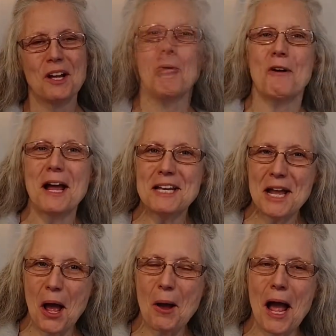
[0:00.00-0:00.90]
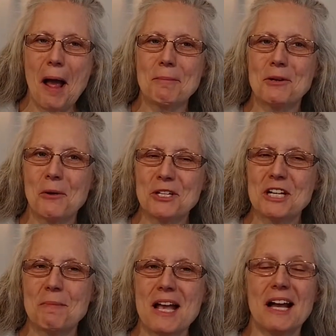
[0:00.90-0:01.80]
For right now I'm going
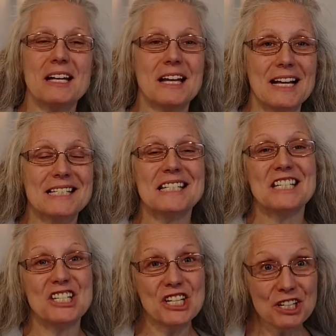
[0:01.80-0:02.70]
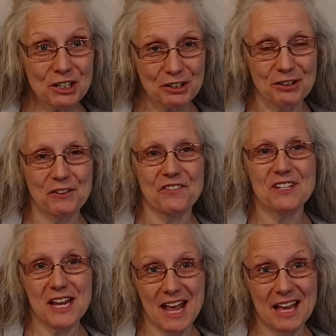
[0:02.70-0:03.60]
to make a nice dinner for
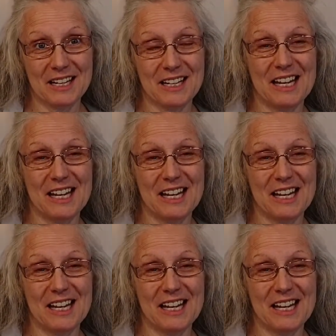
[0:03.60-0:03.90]
Dad,